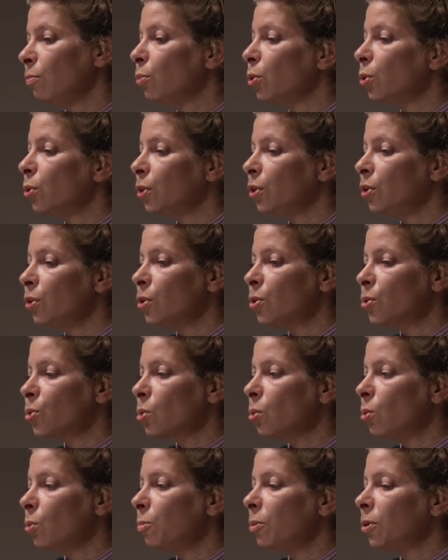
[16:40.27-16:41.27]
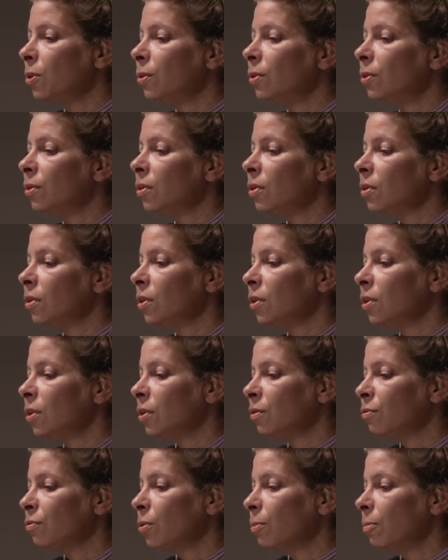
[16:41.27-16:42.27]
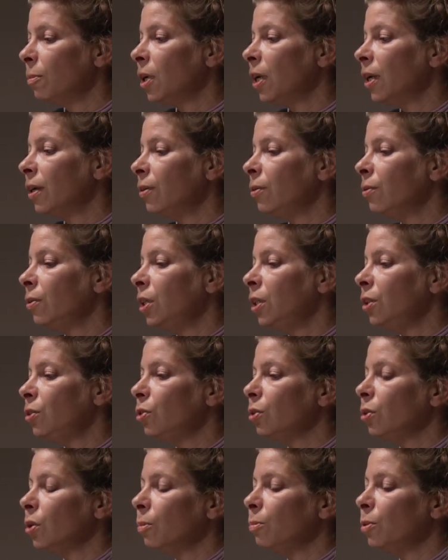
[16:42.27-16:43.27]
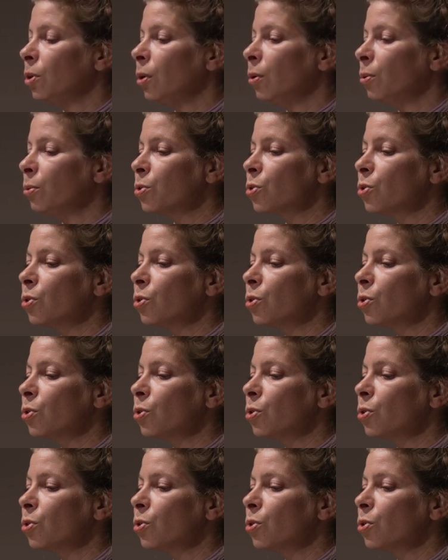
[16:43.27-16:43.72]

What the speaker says: borders opened from Hungary to abroad.